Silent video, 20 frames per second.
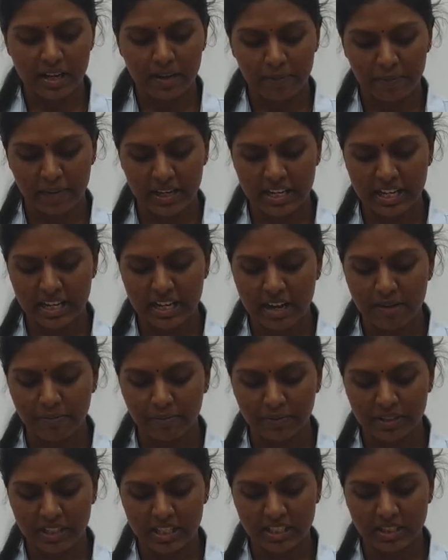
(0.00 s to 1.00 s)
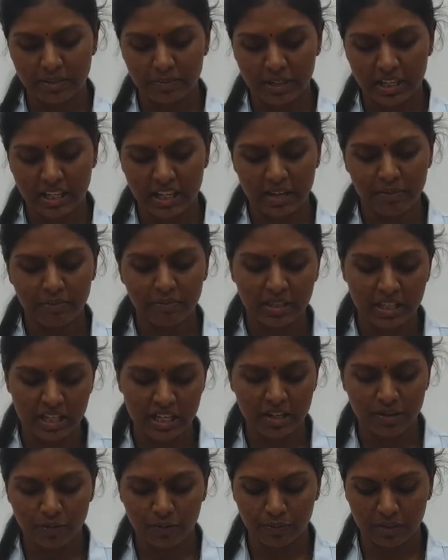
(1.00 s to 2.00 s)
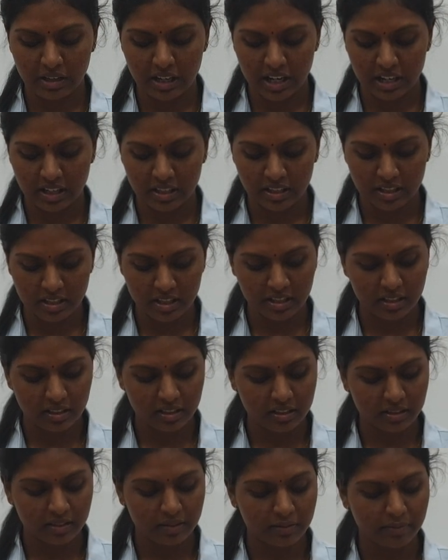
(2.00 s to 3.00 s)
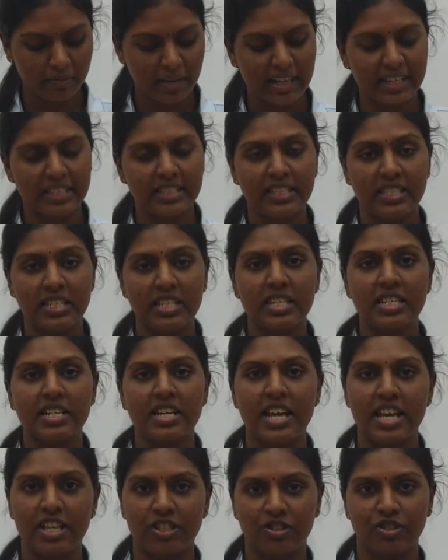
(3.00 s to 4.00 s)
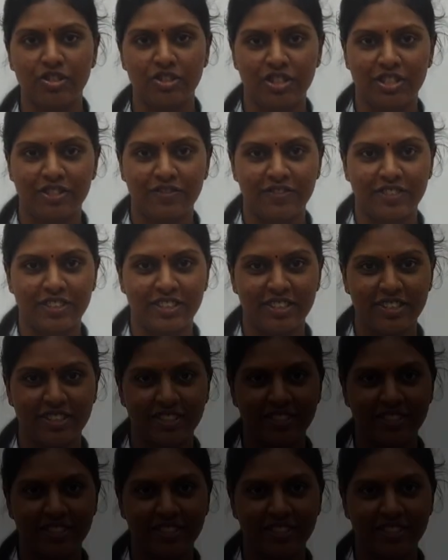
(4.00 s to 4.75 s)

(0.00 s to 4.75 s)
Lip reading: many companies became dominated by senior executives.